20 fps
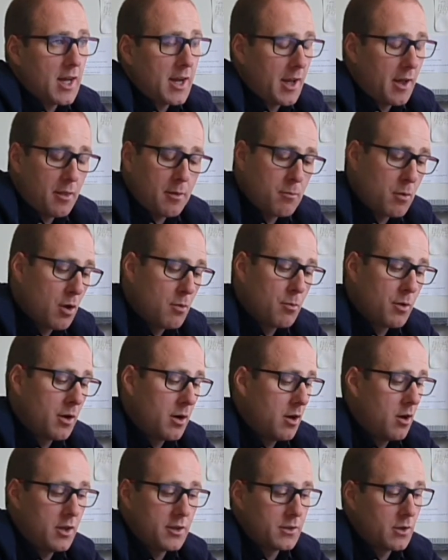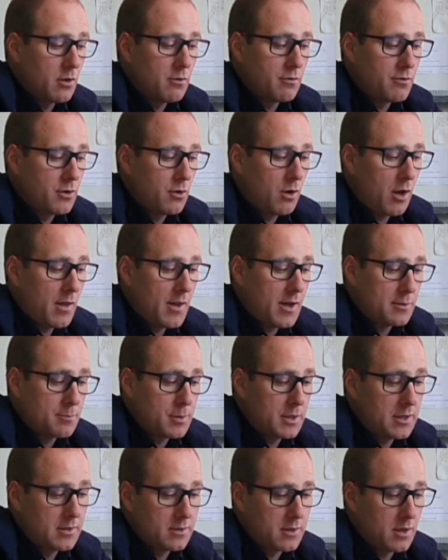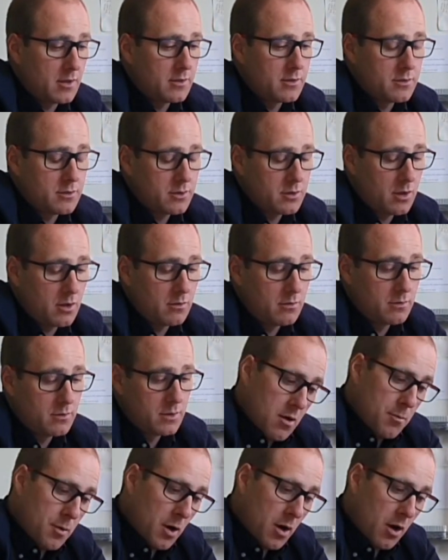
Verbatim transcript: And at the moment, I don't feel like that's being done. So, but